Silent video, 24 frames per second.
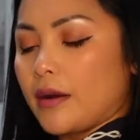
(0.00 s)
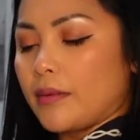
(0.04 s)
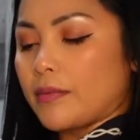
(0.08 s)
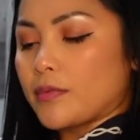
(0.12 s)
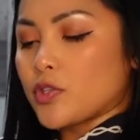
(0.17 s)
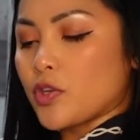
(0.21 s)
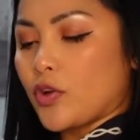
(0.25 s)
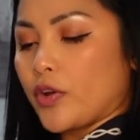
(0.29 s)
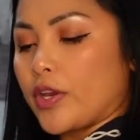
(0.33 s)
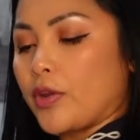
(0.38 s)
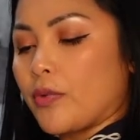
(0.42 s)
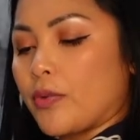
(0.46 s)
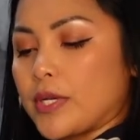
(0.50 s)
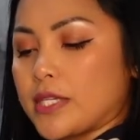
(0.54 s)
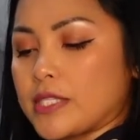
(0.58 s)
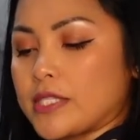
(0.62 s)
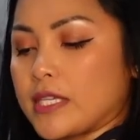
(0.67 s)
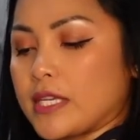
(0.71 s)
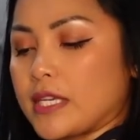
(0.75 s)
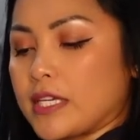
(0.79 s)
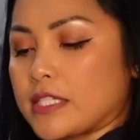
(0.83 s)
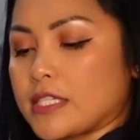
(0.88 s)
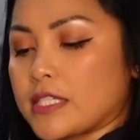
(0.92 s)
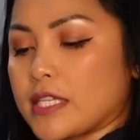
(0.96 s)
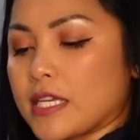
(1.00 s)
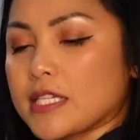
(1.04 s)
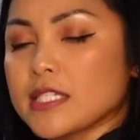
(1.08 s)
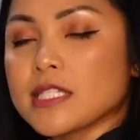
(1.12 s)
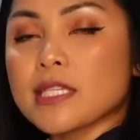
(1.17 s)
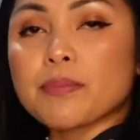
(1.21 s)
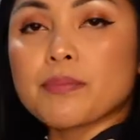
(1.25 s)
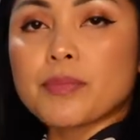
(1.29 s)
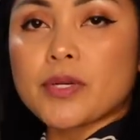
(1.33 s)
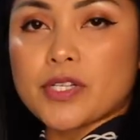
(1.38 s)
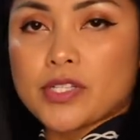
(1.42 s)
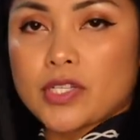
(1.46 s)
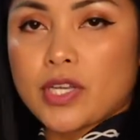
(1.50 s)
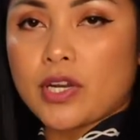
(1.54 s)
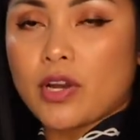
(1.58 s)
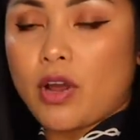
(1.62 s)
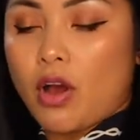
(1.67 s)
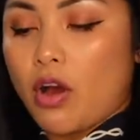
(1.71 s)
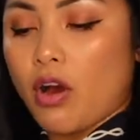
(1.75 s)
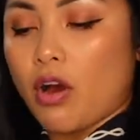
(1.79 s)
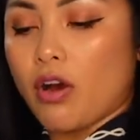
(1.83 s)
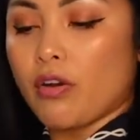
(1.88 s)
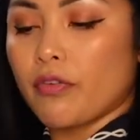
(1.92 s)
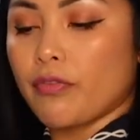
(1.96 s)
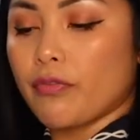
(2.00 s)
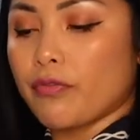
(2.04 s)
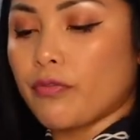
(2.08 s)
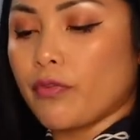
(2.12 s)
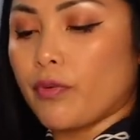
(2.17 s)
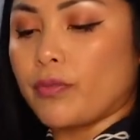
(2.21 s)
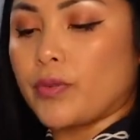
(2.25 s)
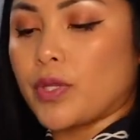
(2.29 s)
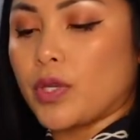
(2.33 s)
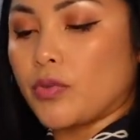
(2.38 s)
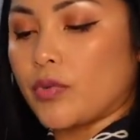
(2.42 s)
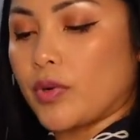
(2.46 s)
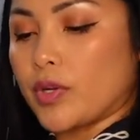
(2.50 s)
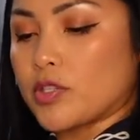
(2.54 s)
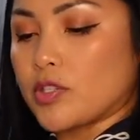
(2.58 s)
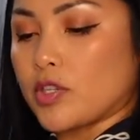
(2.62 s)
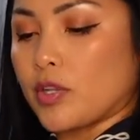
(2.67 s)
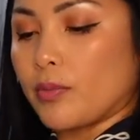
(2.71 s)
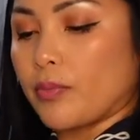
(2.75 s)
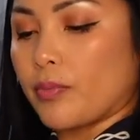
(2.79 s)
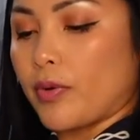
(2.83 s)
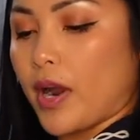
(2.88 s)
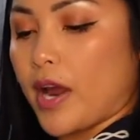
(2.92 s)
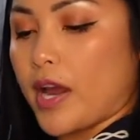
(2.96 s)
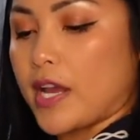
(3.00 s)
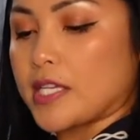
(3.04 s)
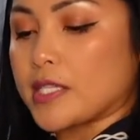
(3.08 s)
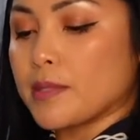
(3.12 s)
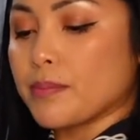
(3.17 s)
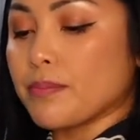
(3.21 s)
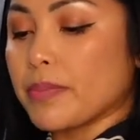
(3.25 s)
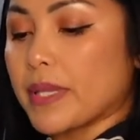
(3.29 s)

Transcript: so it was a 60% off of the original price